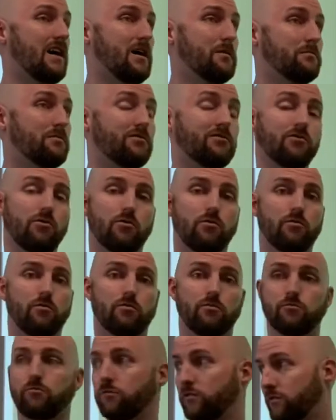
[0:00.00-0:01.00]

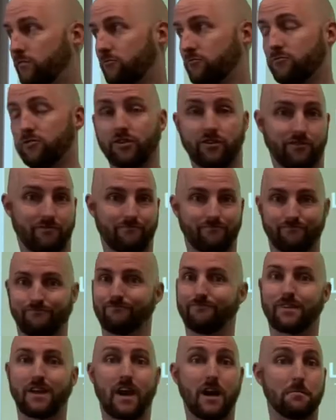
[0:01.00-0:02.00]
So just
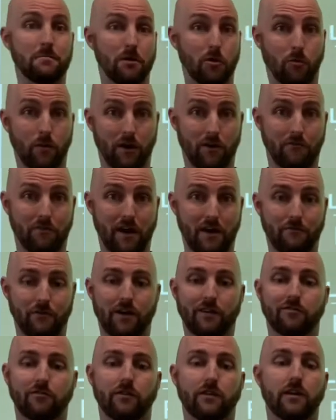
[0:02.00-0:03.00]
kind of be aware of that, right?
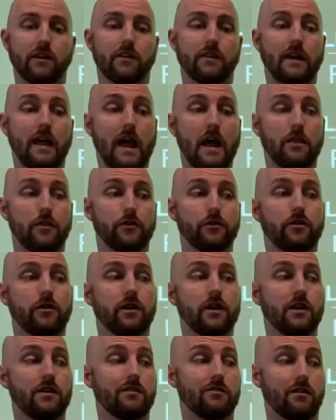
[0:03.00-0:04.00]
So the calendar
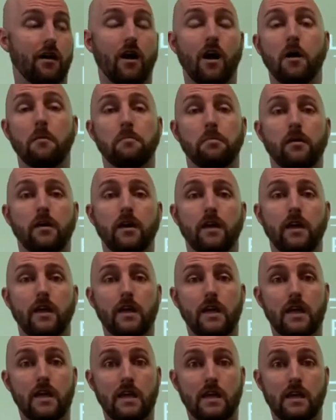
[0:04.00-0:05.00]
is up
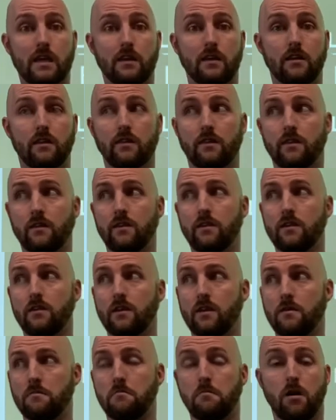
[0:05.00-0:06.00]
in the
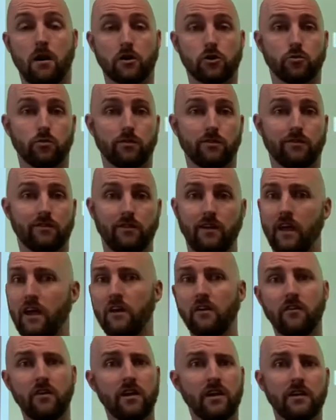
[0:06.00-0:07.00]
modules
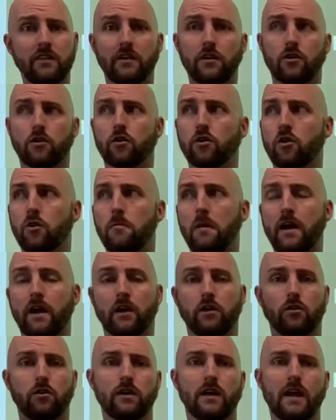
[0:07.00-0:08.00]
area that you can go back
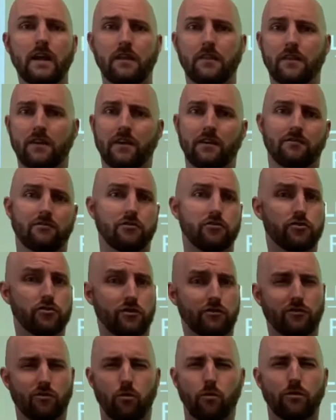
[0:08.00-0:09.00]
and look at. I think it's under
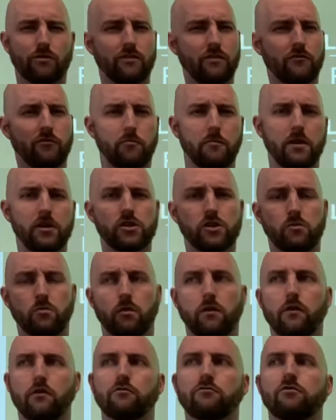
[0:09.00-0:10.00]
just course information, one
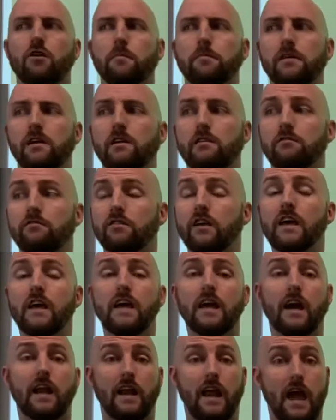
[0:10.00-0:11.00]
of those drop downs,
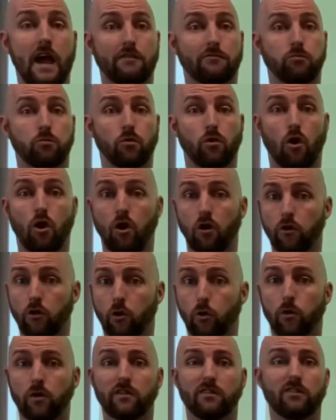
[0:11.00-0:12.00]
and it has where all the
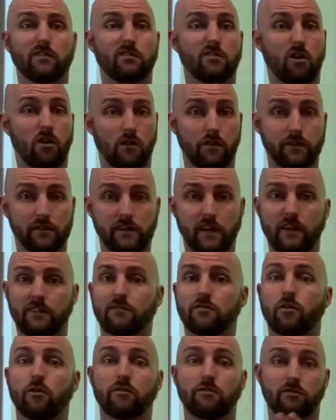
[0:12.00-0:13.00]
quizzes and all the tests
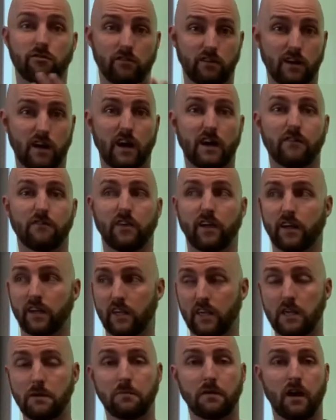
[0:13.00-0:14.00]
are, so you can kind of like
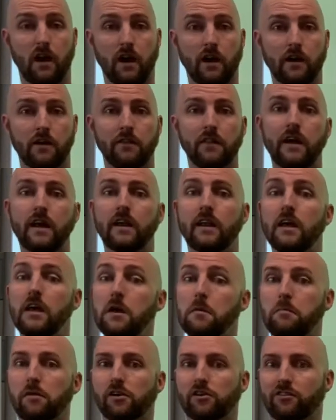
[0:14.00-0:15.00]
keep an eye on that.
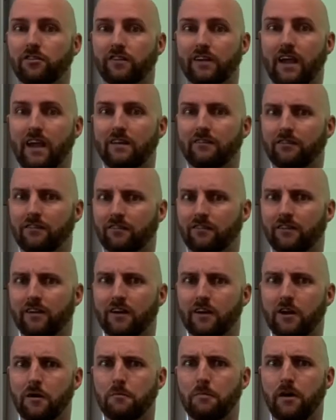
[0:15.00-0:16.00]
But just in case it
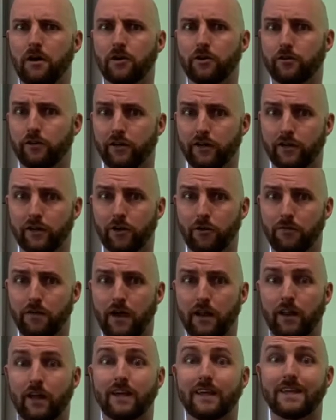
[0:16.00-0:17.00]
snuck up on you, didn't know
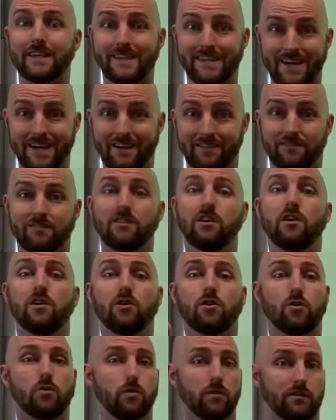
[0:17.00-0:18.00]
that, like, yes,
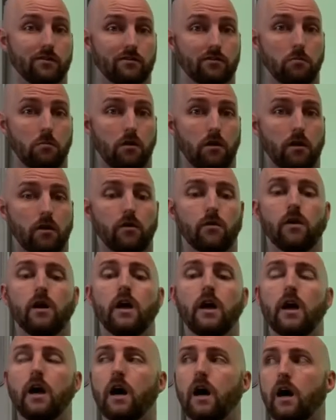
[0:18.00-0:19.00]
quiz tomorrow.
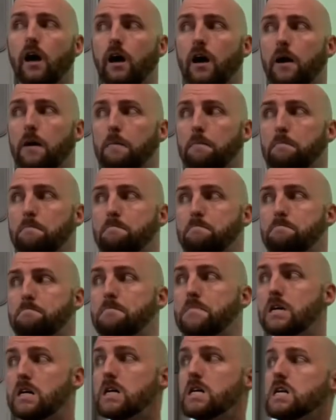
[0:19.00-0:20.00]

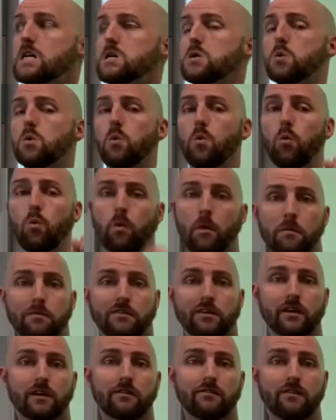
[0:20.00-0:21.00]
What was I
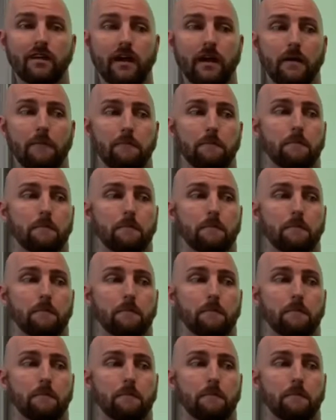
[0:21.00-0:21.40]
gonna say?